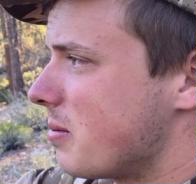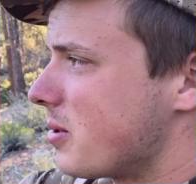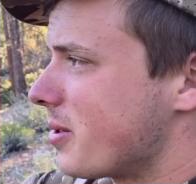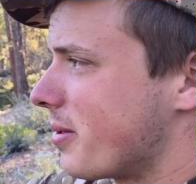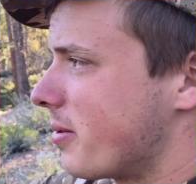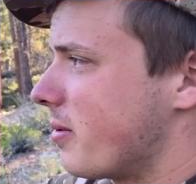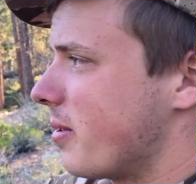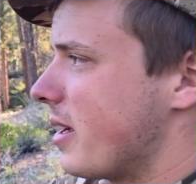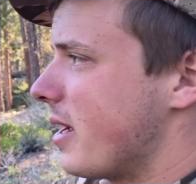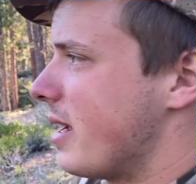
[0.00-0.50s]

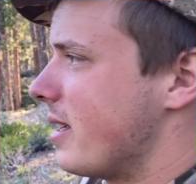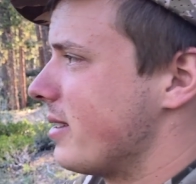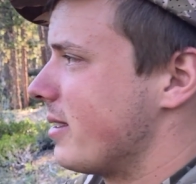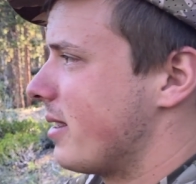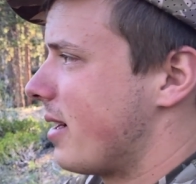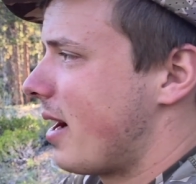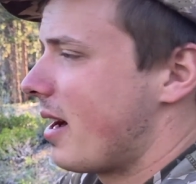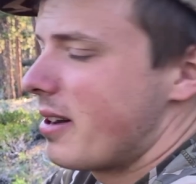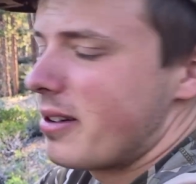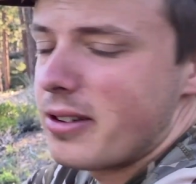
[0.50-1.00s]
terrain.
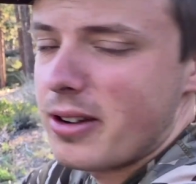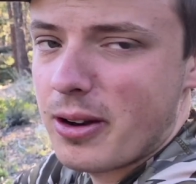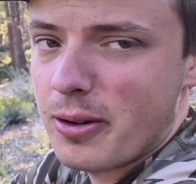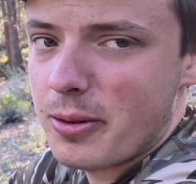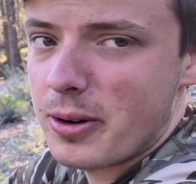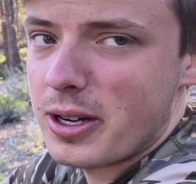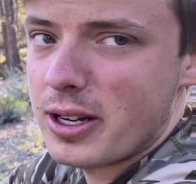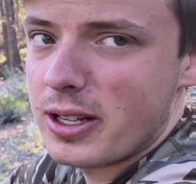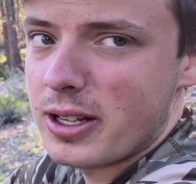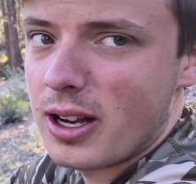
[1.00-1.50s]
I don't know,
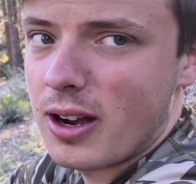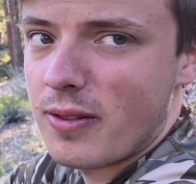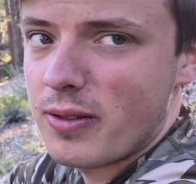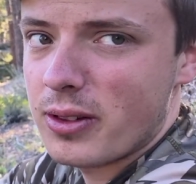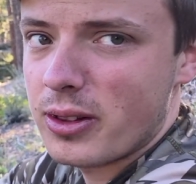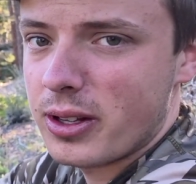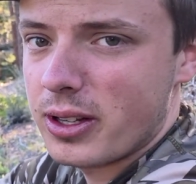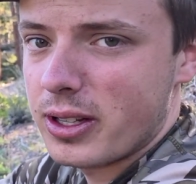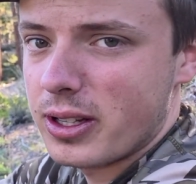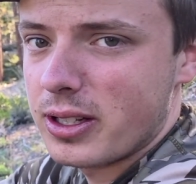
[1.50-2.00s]
we're going to cover
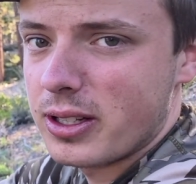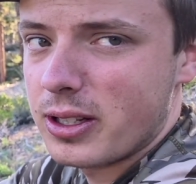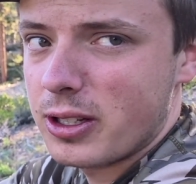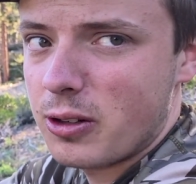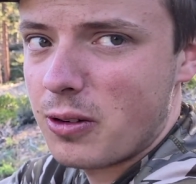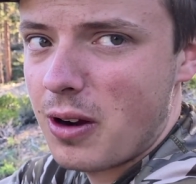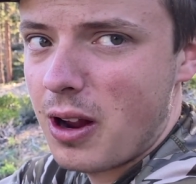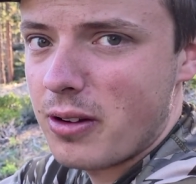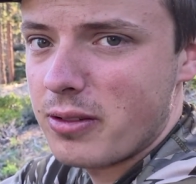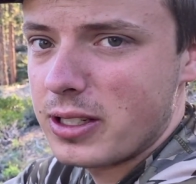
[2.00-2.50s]
the
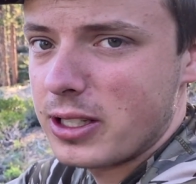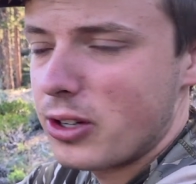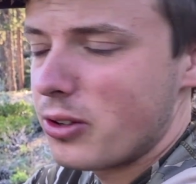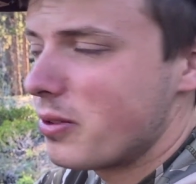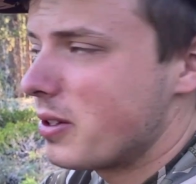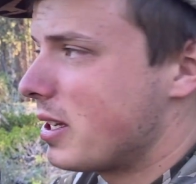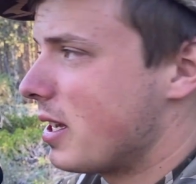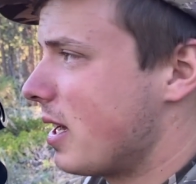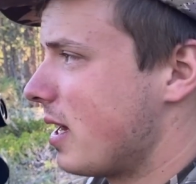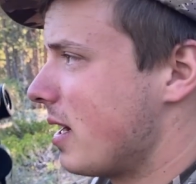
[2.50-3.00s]
ground to go
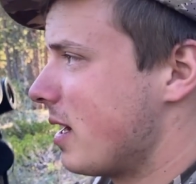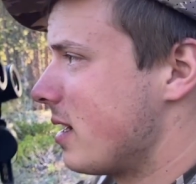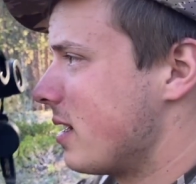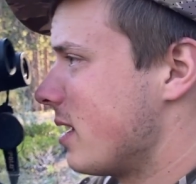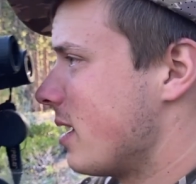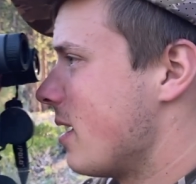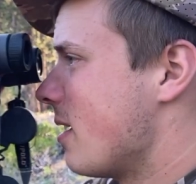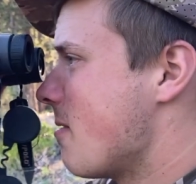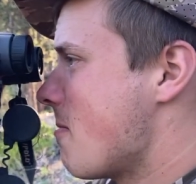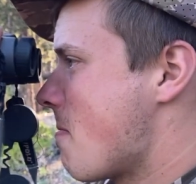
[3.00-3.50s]
get it.
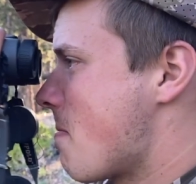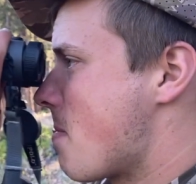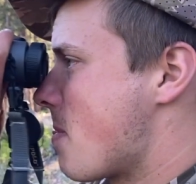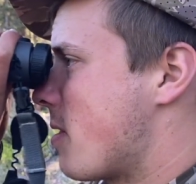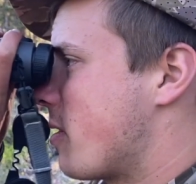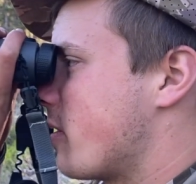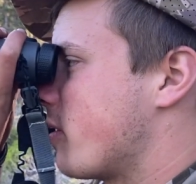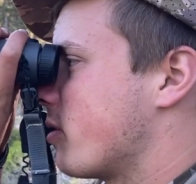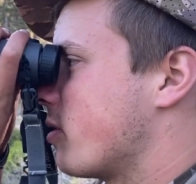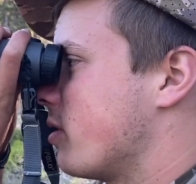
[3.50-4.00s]

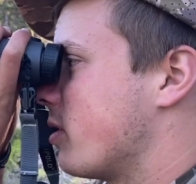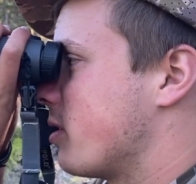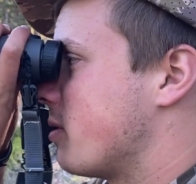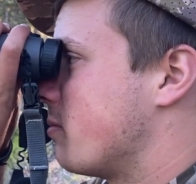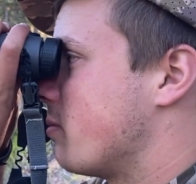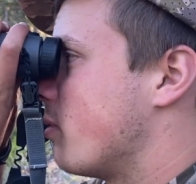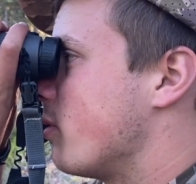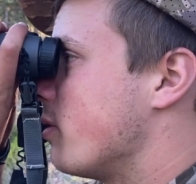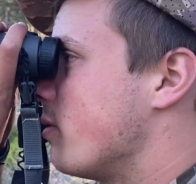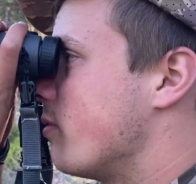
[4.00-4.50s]
They're cooking
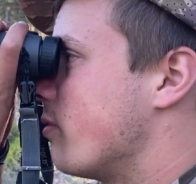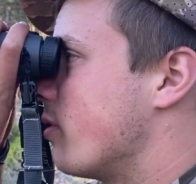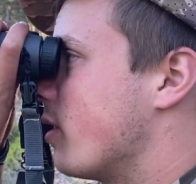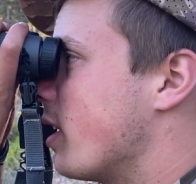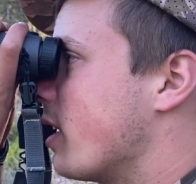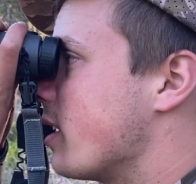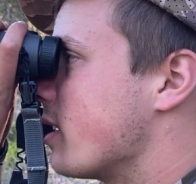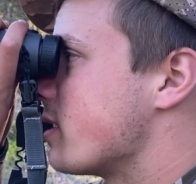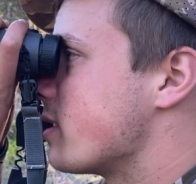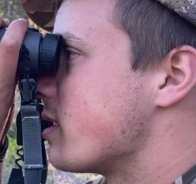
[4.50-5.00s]
pretty
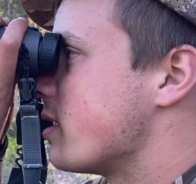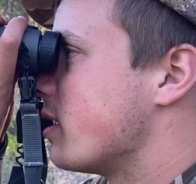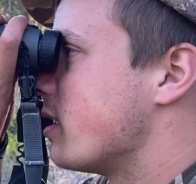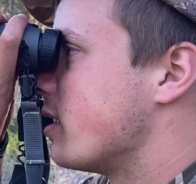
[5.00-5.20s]
fast.